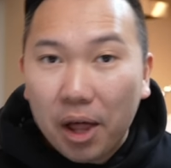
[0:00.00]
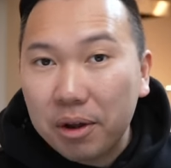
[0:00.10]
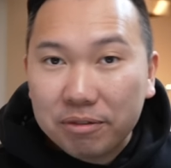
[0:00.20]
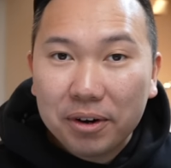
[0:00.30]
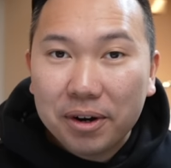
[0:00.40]

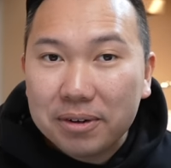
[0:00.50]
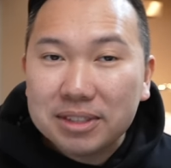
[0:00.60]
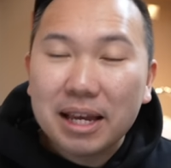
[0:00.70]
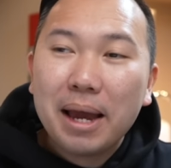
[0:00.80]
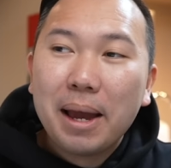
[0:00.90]
other
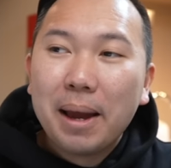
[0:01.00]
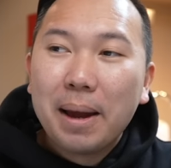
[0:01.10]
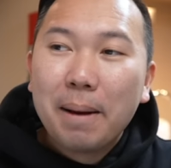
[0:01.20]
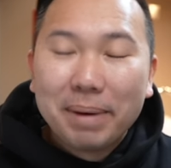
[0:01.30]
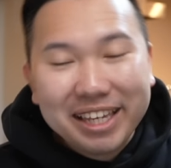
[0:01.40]
photos,
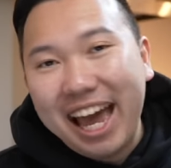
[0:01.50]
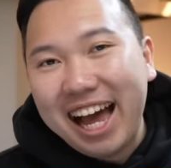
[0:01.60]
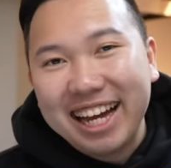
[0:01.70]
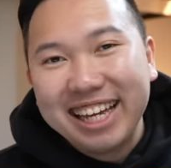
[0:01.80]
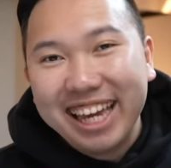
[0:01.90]
but
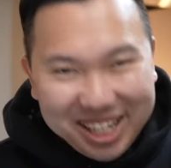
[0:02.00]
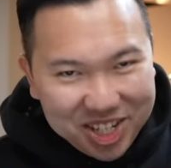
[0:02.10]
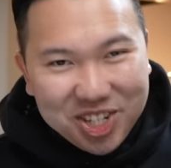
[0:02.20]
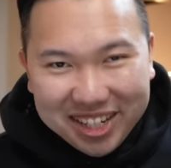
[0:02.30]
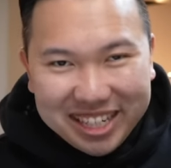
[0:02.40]
yeah, it's
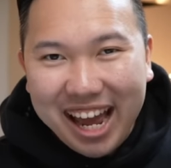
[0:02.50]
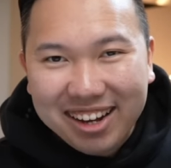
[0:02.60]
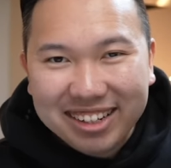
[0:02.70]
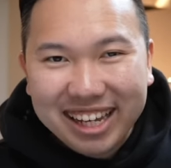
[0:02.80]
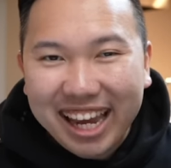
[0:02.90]
shut down.